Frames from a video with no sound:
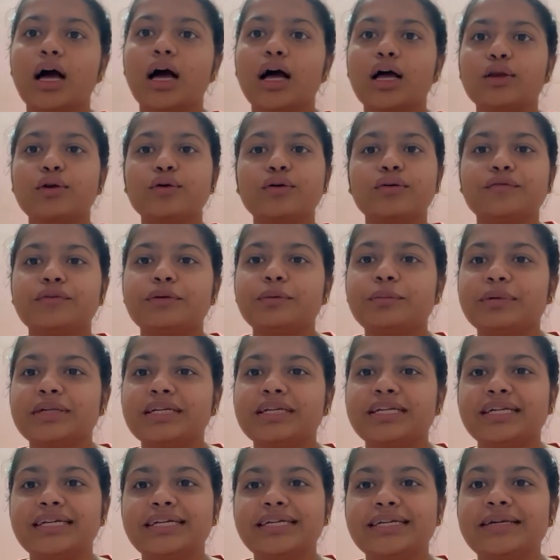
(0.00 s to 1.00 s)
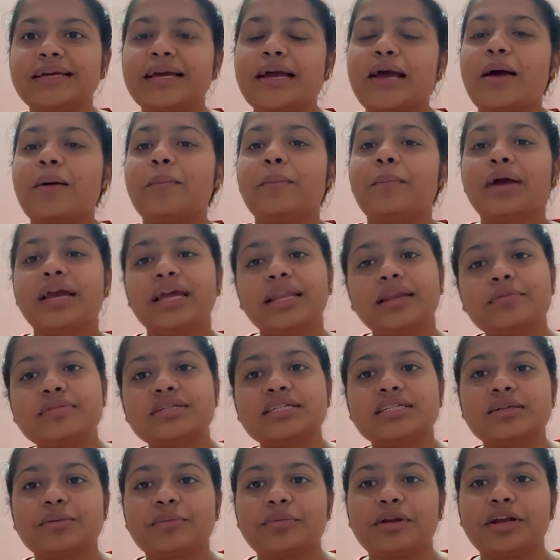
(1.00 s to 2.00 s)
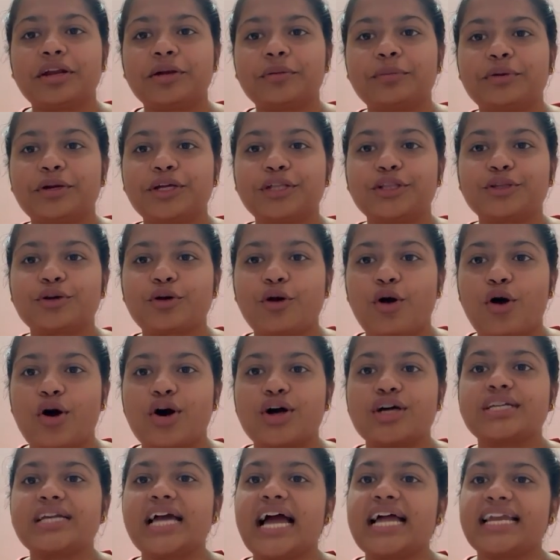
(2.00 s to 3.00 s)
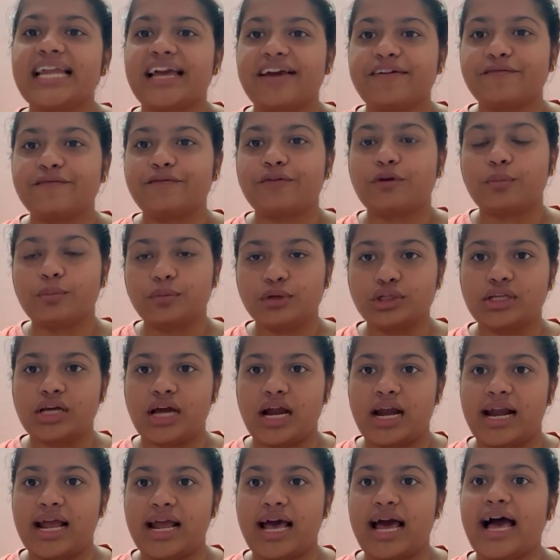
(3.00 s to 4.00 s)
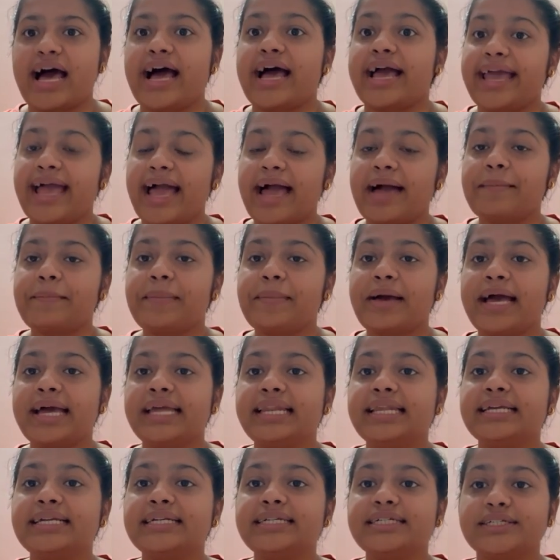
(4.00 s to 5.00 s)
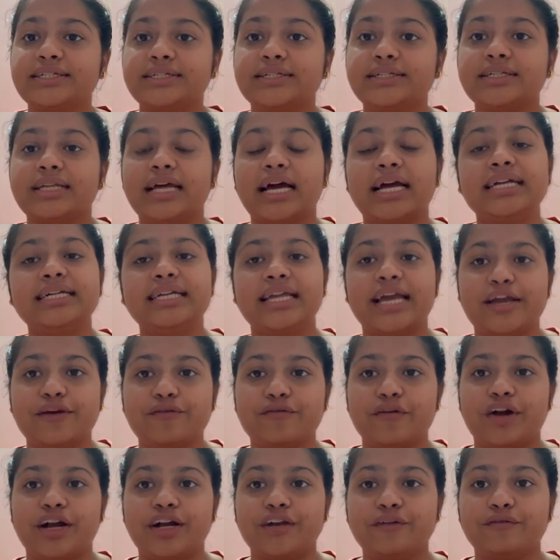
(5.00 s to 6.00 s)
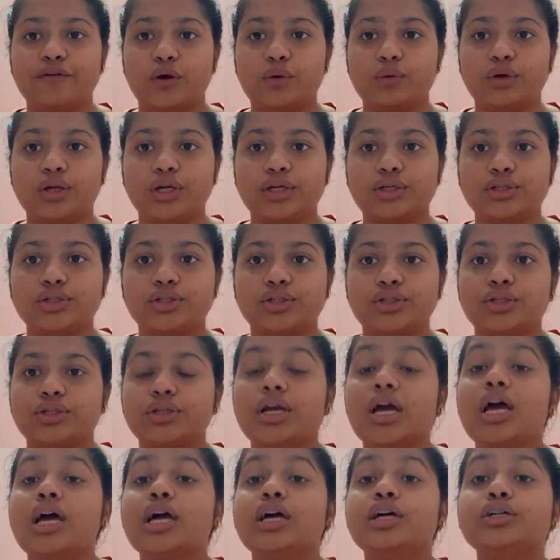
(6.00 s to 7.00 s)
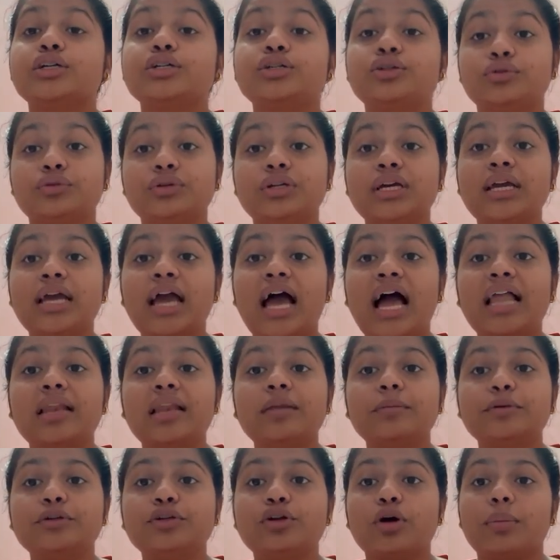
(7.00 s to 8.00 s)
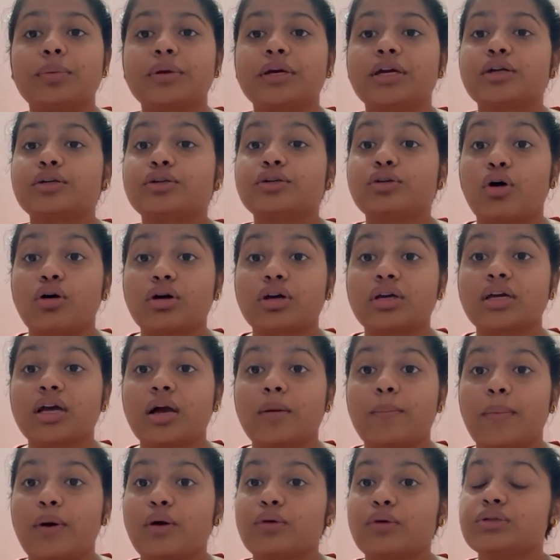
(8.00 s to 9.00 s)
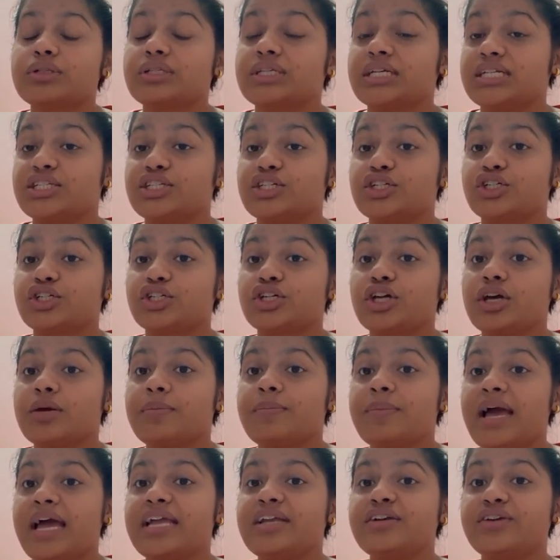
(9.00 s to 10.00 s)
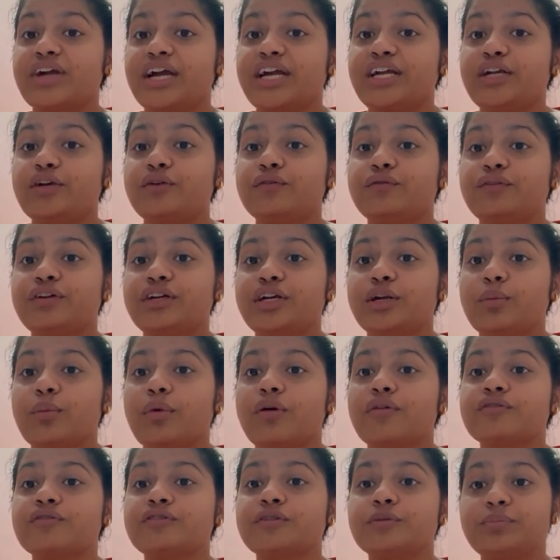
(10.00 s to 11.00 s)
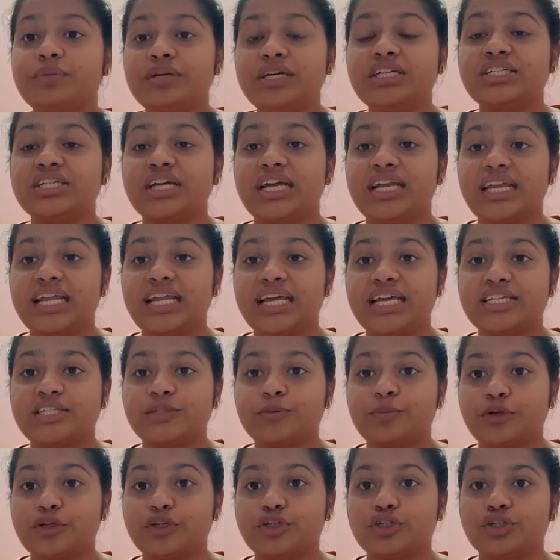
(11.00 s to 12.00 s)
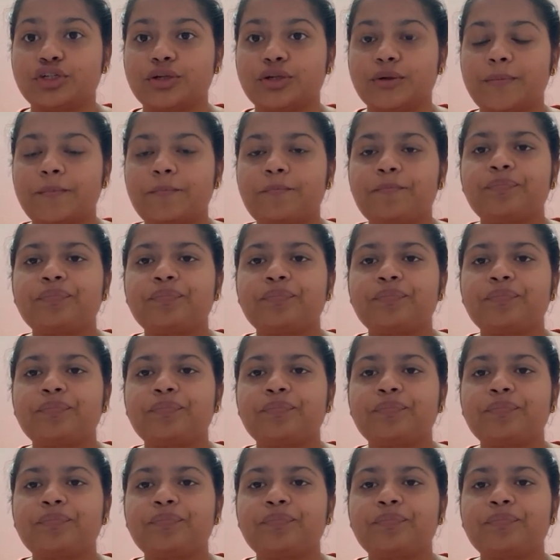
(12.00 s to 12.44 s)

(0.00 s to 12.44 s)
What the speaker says: Hello everybody, my name is Simranpreet Kaur and I am from Ludhiana. I am an intern at Nyayavani Foundation. Today I'll be talking about censorship and right to freedom of speech and expression.